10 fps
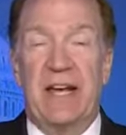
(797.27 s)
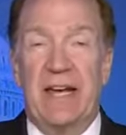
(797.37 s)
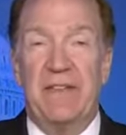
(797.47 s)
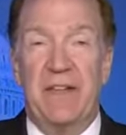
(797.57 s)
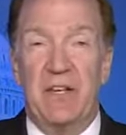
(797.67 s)

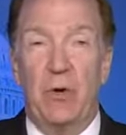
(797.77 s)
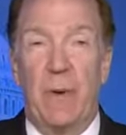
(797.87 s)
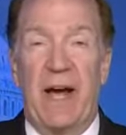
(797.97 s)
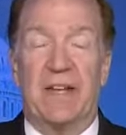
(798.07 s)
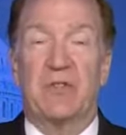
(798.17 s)
in the
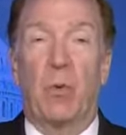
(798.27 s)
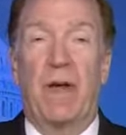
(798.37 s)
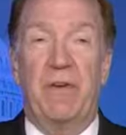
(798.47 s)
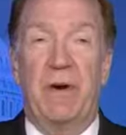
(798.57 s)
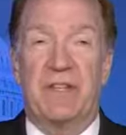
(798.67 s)
U.S.,
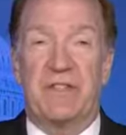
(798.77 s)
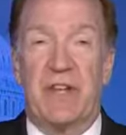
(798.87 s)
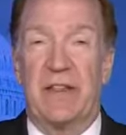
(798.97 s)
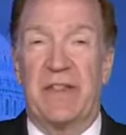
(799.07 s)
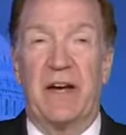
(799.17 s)
whether it's
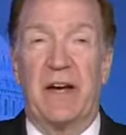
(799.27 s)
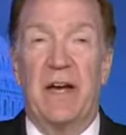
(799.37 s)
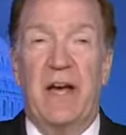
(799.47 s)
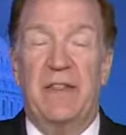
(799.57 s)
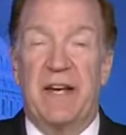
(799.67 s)

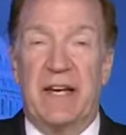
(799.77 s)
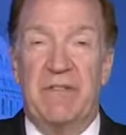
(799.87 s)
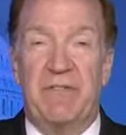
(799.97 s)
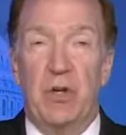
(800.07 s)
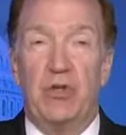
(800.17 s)
the
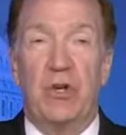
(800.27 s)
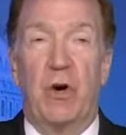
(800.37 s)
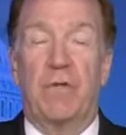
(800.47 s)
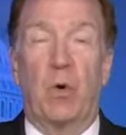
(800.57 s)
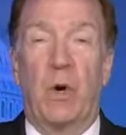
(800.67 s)
confusion
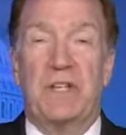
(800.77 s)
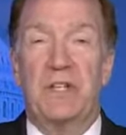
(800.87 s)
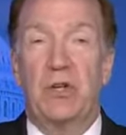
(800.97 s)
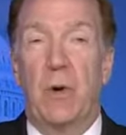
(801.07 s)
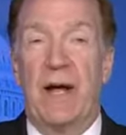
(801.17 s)
over what to
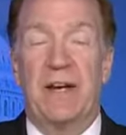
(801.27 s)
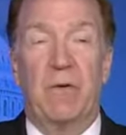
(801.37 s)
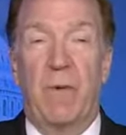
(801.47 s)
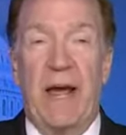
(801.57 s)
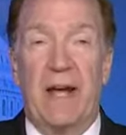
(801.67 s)
do on
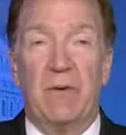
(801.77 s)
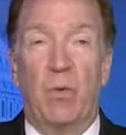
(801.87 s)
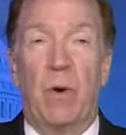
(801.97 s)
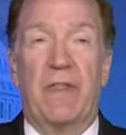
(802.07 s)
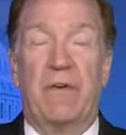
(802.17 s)
Iran,
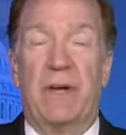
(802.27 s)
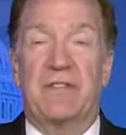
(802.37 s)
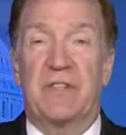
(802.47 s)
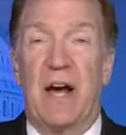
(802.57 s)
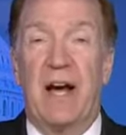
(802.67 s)
whether
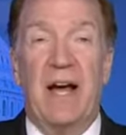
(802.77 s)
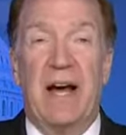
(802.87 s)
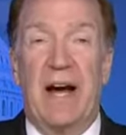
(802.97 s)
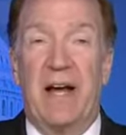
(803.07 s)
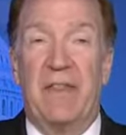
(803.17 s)
it's
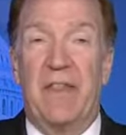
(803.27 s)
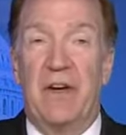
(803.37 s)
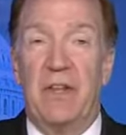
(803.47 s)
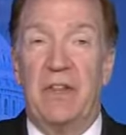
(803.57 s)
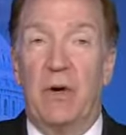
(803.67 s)

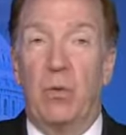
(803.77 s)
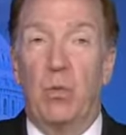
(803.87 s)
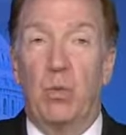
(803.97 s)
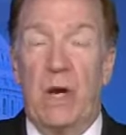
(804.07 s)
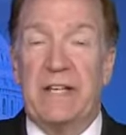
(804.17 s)
the
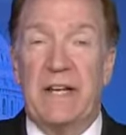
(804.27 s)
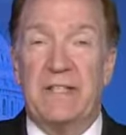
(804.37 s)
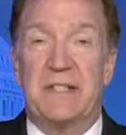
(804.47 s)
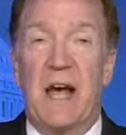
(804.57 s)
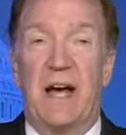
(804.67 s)

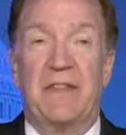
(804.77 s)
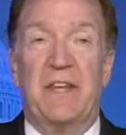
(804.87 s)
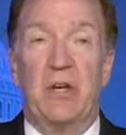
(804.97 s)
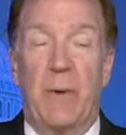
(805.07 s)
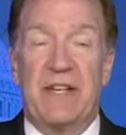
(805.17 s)
weakness the
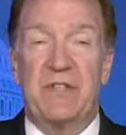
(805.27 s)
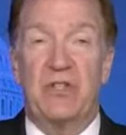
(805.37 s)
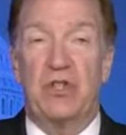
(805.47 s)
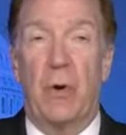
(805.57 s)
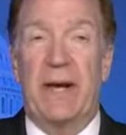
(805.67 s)
U.S. is
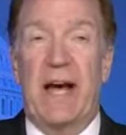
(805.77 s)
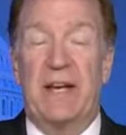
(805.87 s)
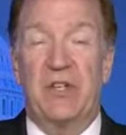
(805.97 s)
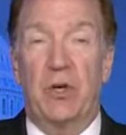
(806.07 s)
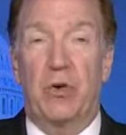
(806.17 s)
showing
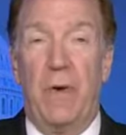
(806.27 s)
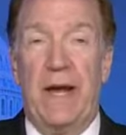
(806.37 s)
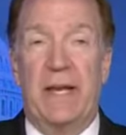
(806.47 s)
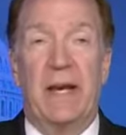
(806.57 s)
on Ukraine.